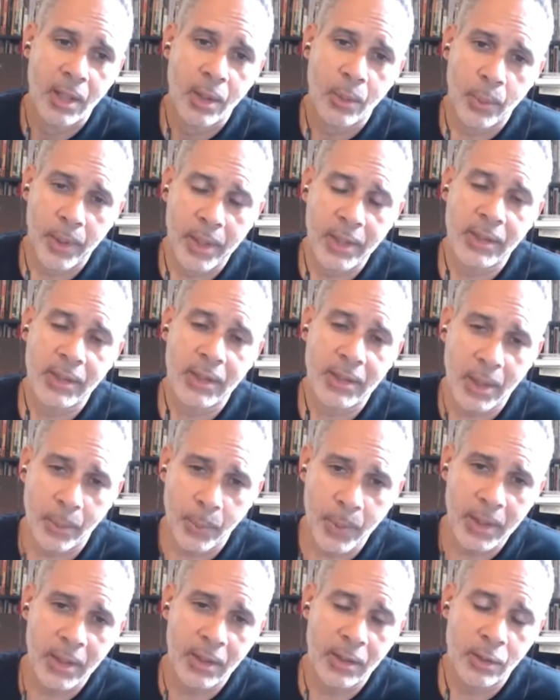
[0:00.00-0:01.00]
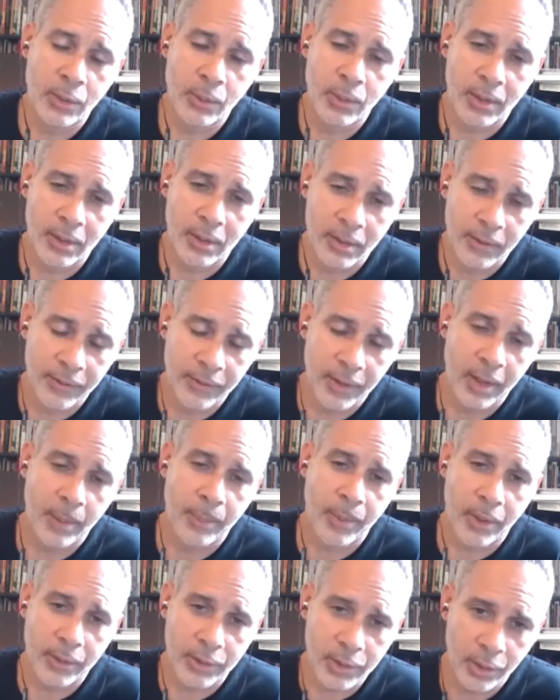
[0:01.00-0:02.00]
What is it that we can do to develop
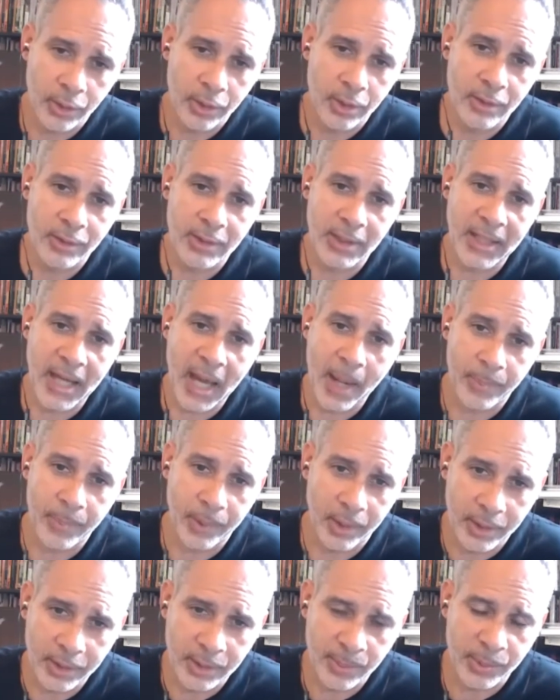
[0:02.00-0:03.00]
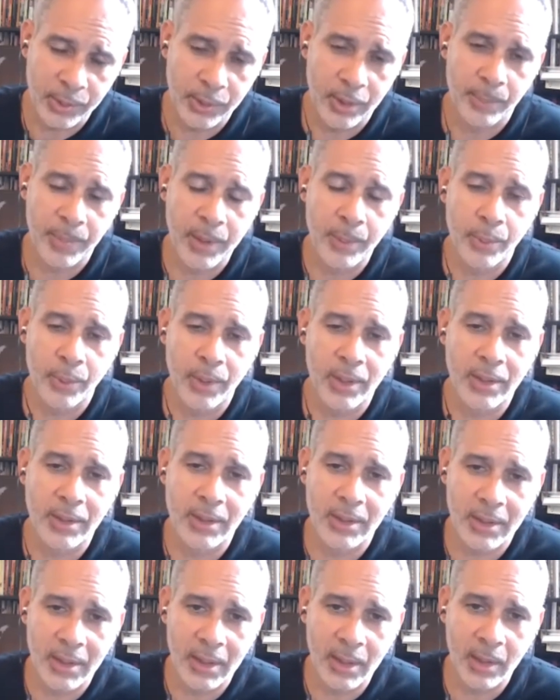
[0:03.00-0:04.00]
alternatives to capitalism so that people can
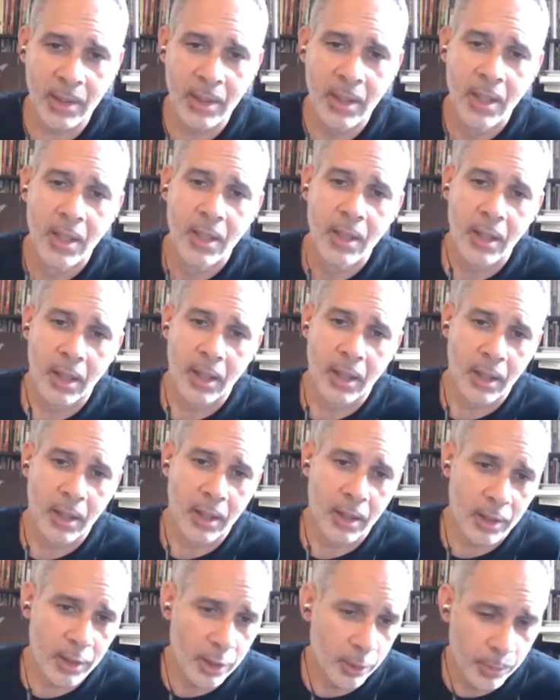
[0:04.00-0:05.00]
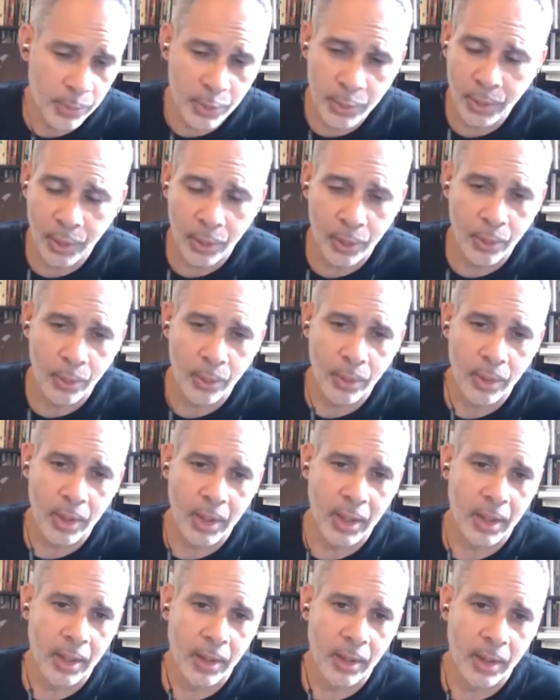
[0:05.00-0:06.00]
see communal
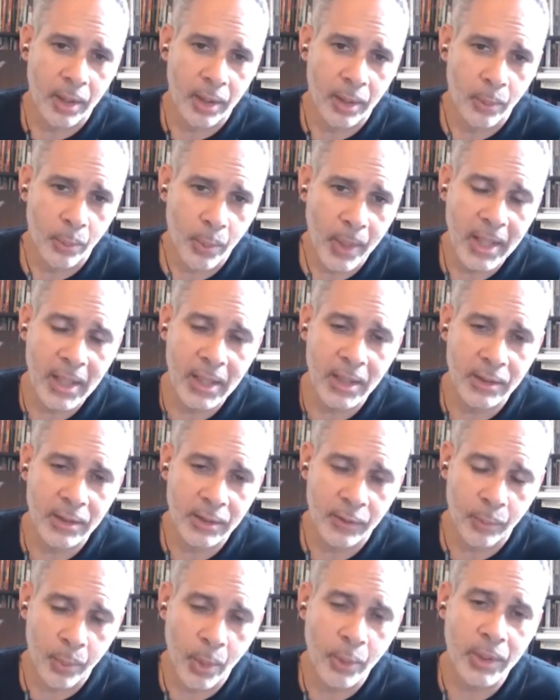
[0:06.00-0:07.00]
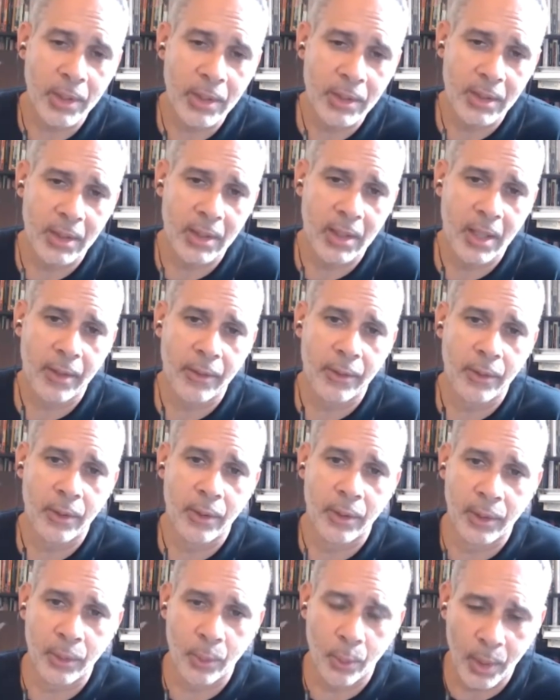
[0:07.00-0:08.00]
ways of working together
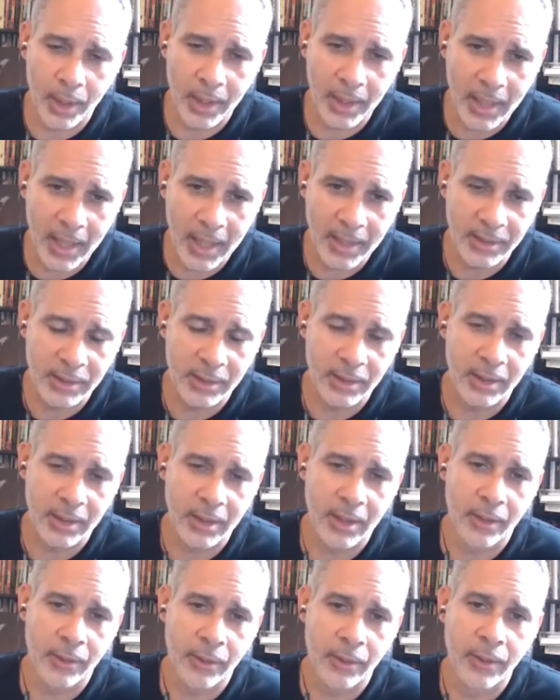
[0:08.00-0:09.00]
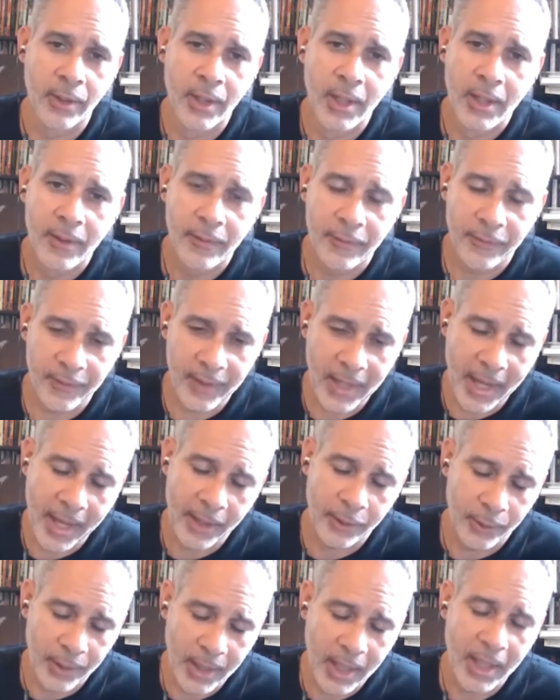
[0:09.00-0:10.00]
and organizing together,
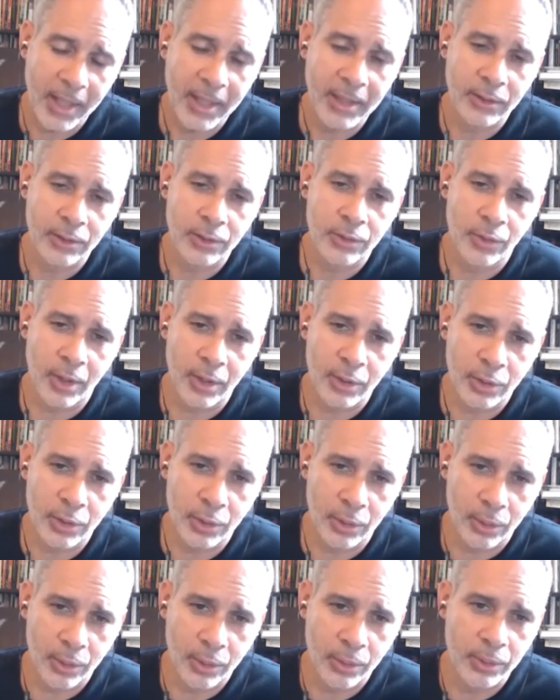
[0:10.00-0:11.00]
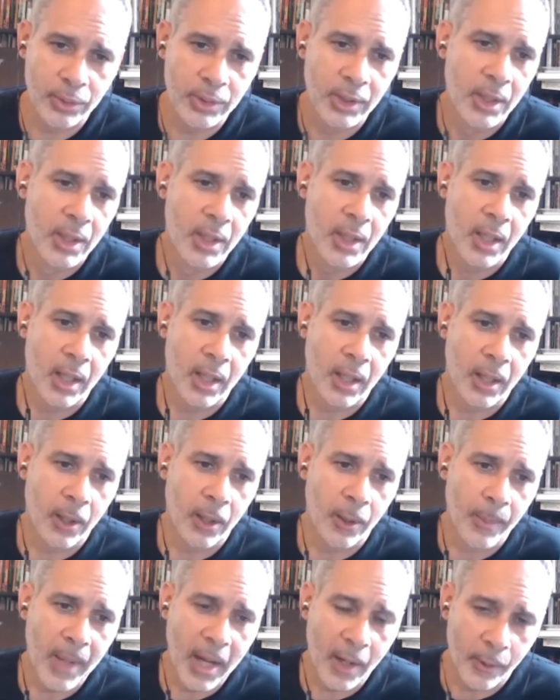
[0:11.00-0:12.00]
flatter line structures,
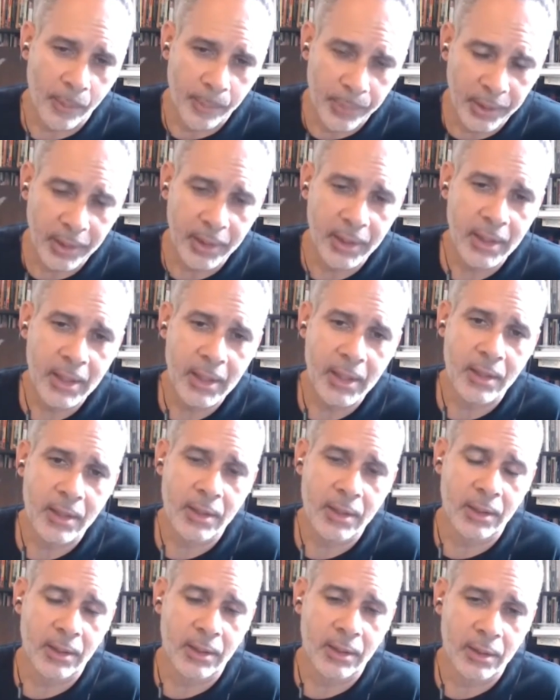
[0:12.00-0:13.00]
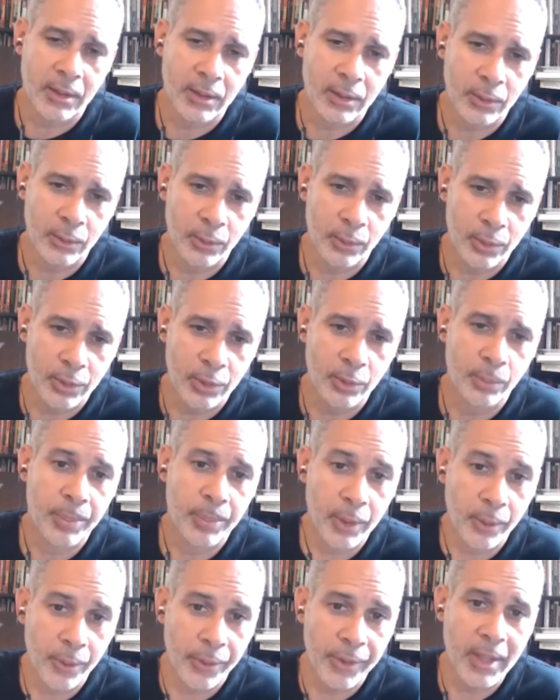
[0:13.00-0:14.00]
our ability to
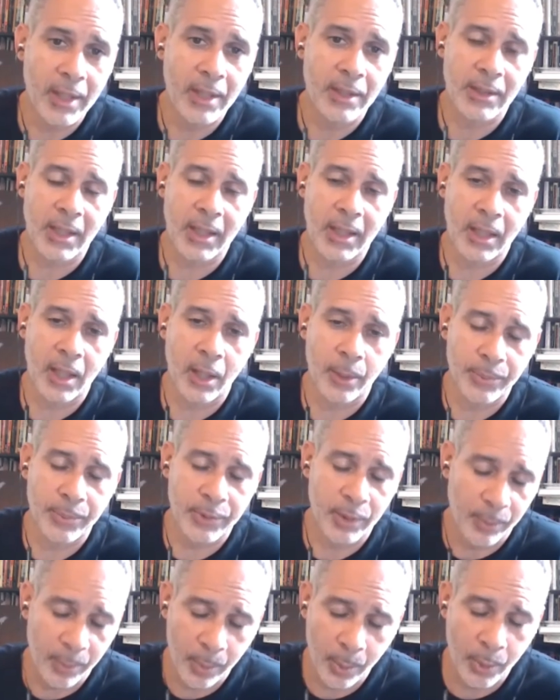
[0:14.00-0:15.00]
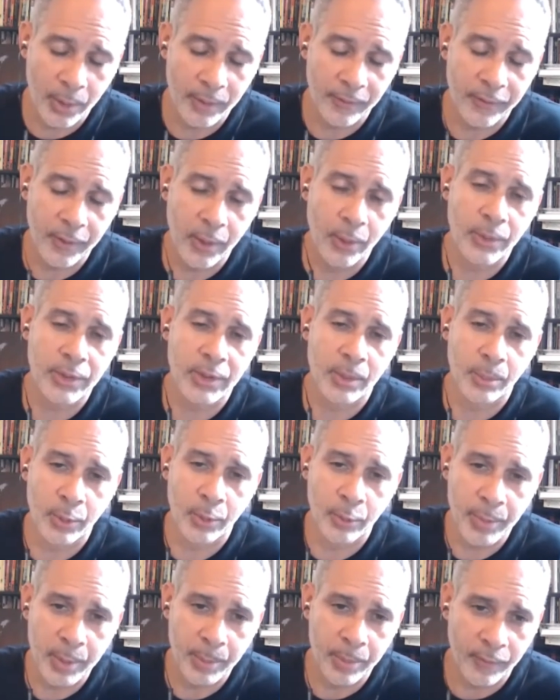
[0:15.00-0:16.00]
build things that can help support folks and
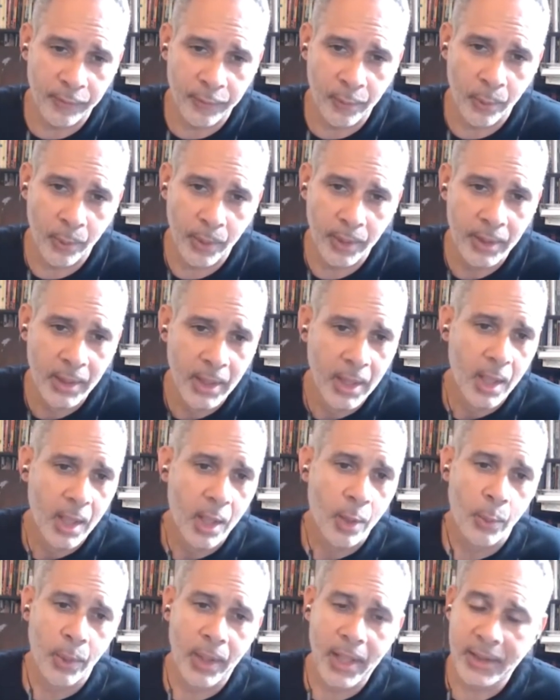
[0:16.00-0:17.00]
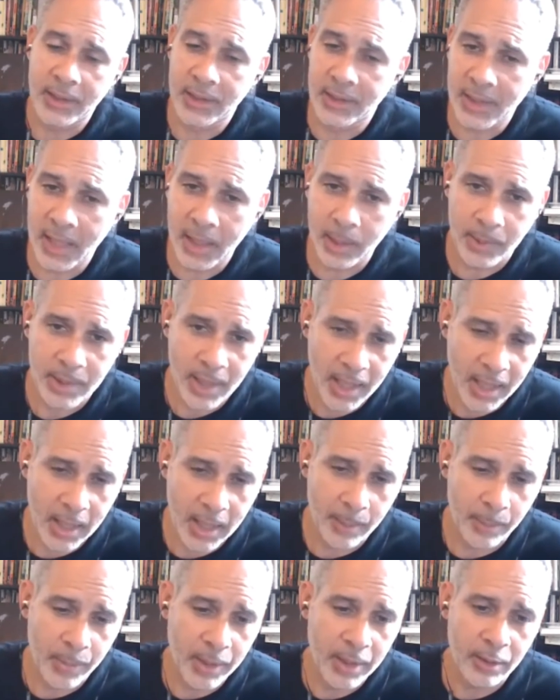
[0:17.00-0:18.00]
move people forward, while at the same
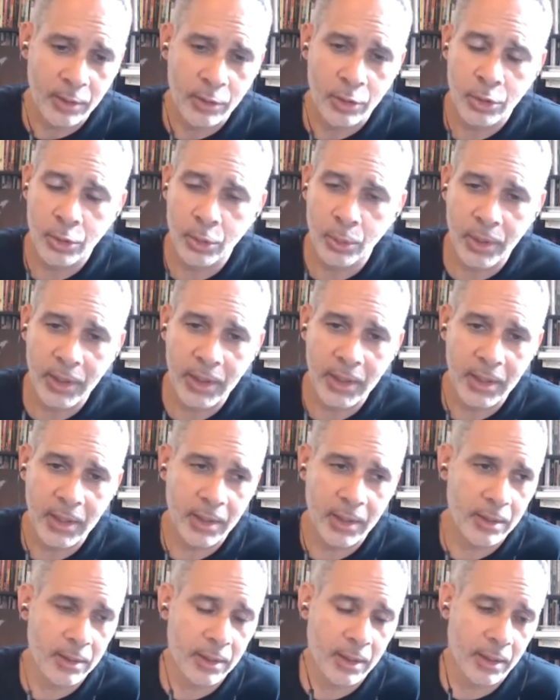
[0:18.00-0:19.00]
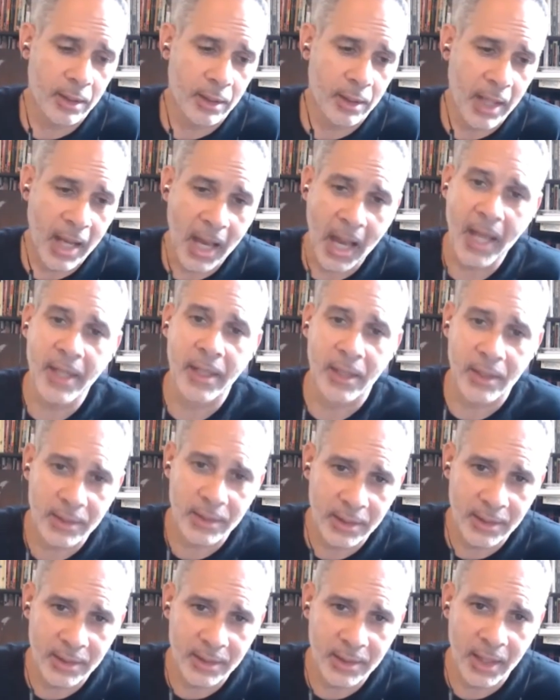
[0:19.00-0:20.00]
time being truly honest
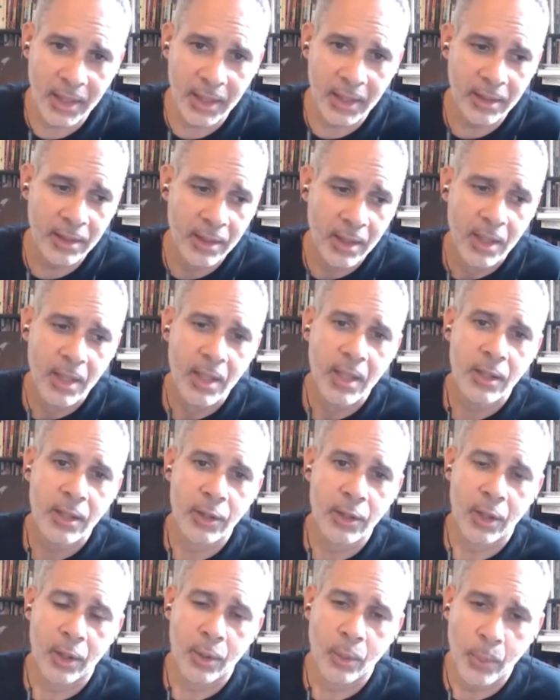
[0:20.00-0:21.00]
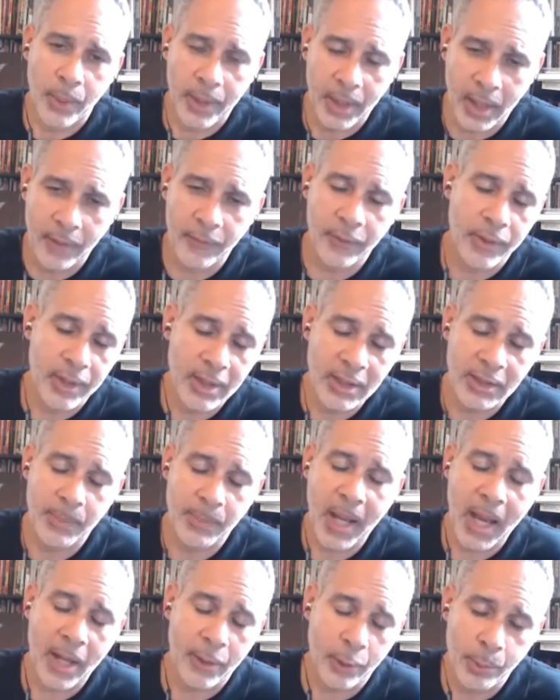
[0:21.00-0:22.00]
and saying, whatever these
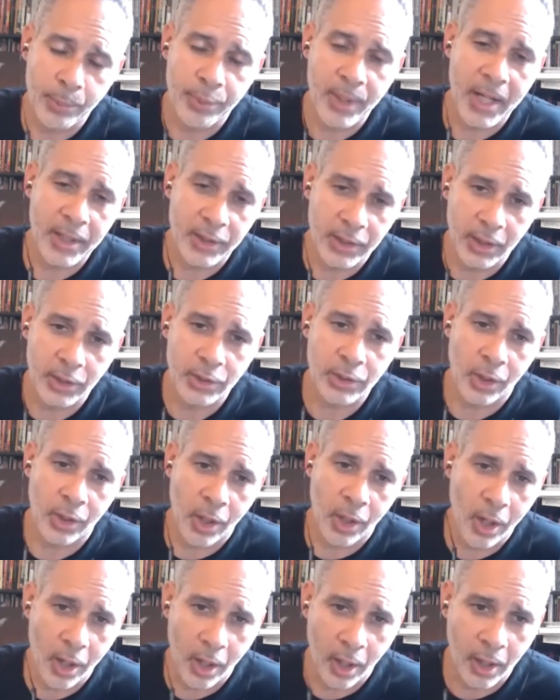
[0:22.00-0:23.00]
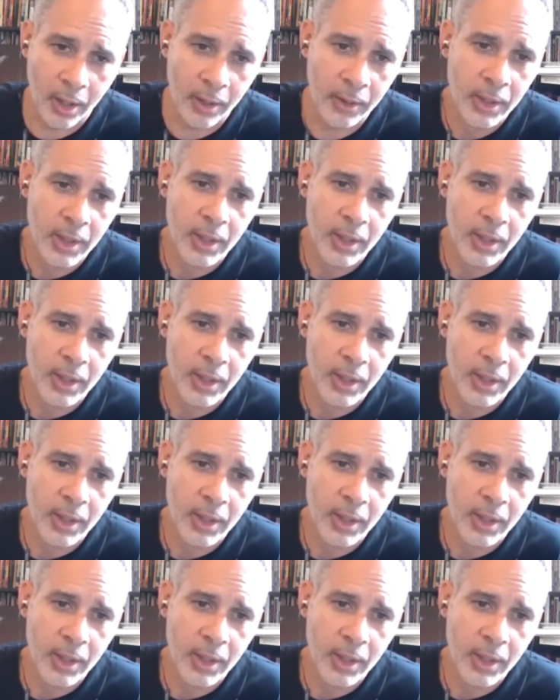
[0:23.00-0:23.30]
model projects are,